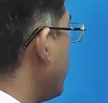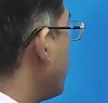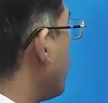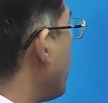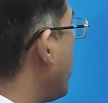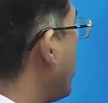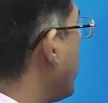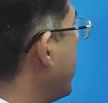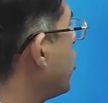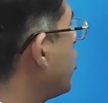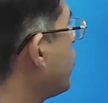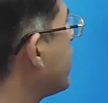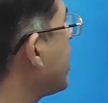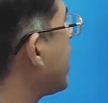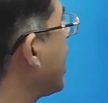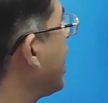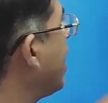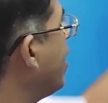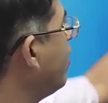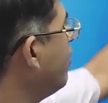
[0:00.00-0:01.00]
why do we
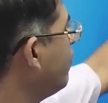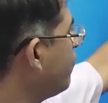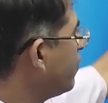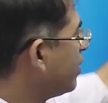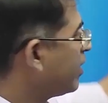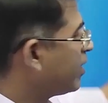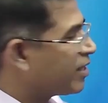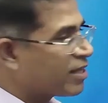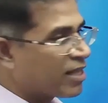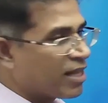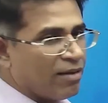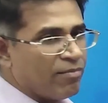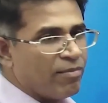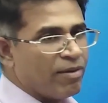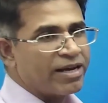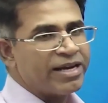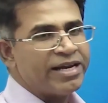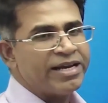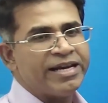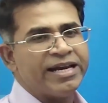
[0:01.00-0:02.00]
have the
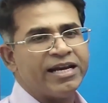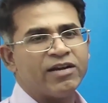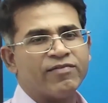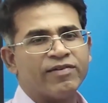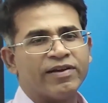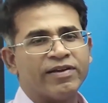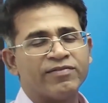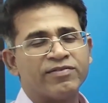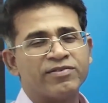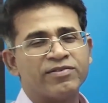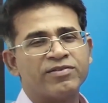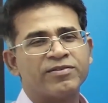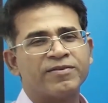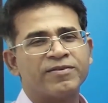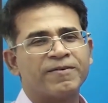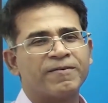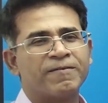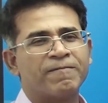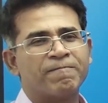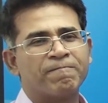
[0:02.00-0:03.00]
marine heat waves.
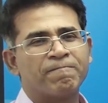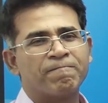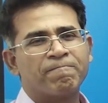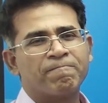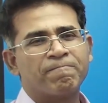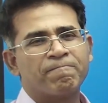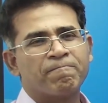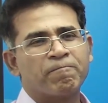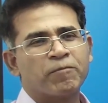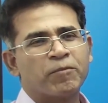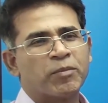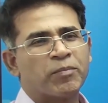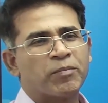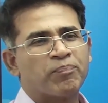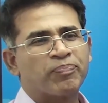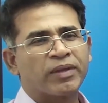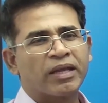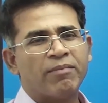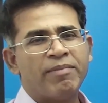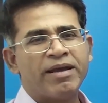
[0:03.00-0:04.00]

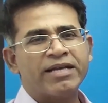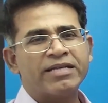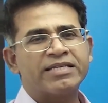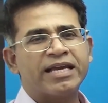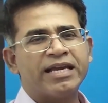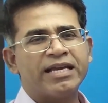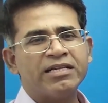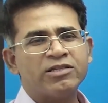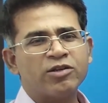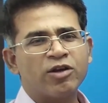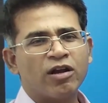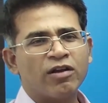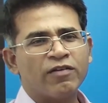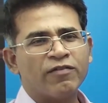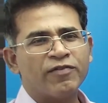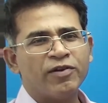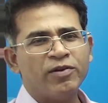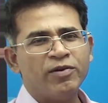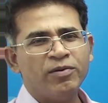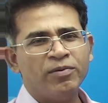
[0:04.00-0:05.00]
Make sense, all of
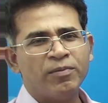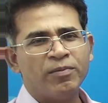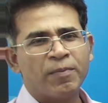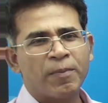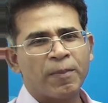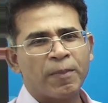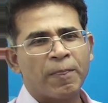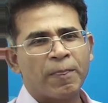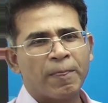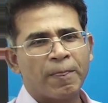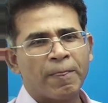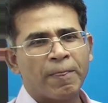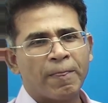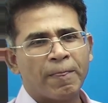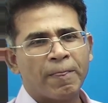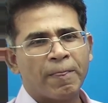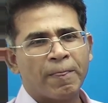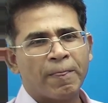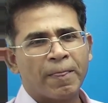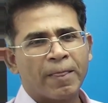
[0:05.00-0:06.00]
you?
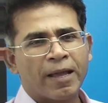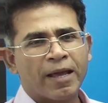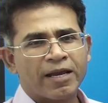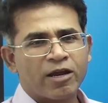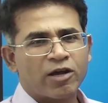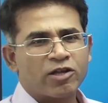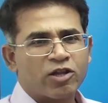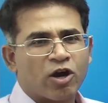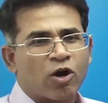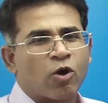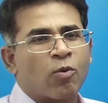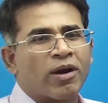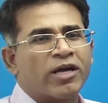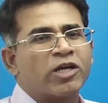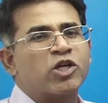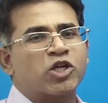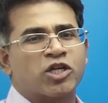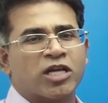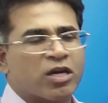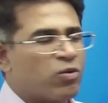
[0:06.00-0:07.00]
Now your
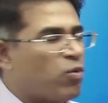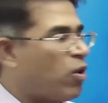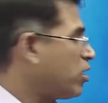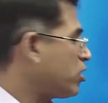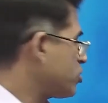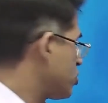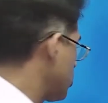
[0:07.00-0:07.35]
question was